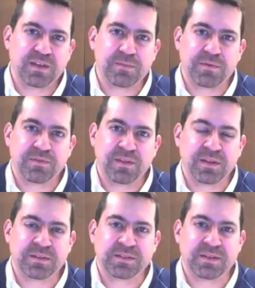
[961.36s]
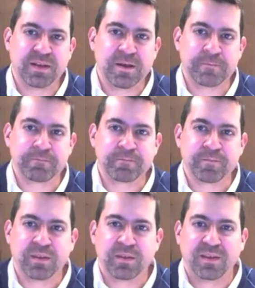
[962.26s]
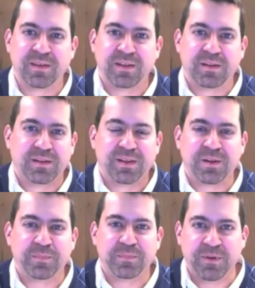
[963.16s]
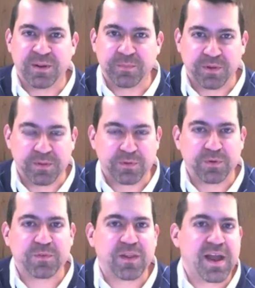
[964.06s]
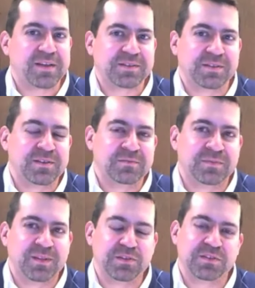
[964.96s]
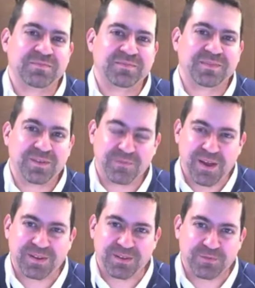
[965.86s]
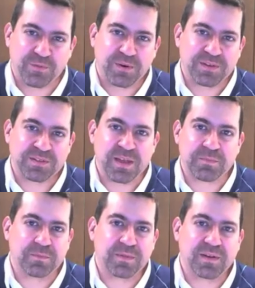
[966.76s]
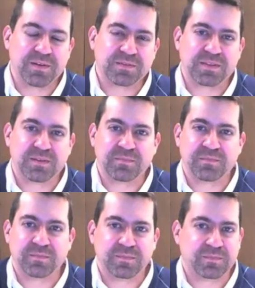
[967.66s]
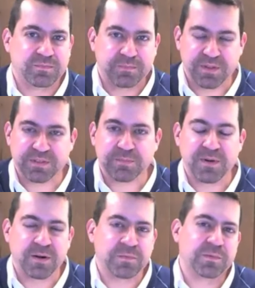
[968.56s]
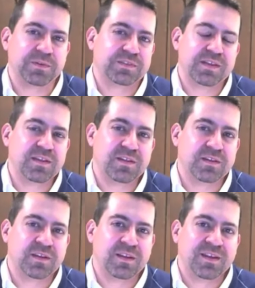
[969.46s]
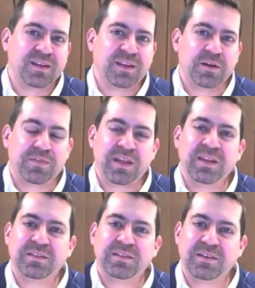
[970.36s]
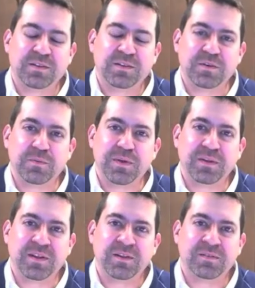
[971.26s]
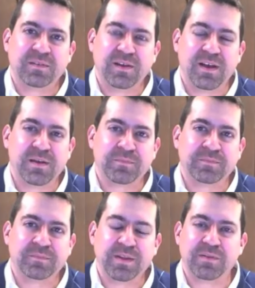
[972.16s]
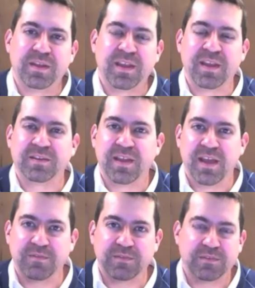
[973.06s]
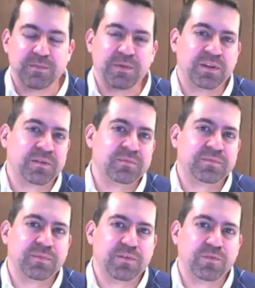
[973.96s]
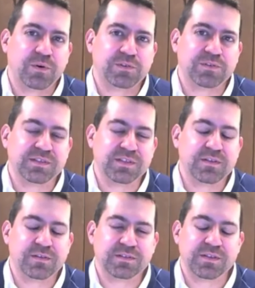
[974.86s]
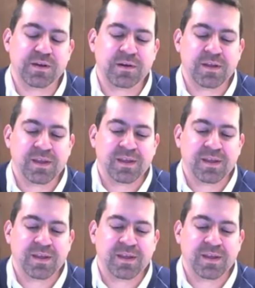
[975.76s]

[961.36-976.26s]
type of things, you know, putting bulletproof glass in isn't effective, for example, because the police department would say that, you know, if they need to get into a building, you know, they can't have the building be a fortress either. So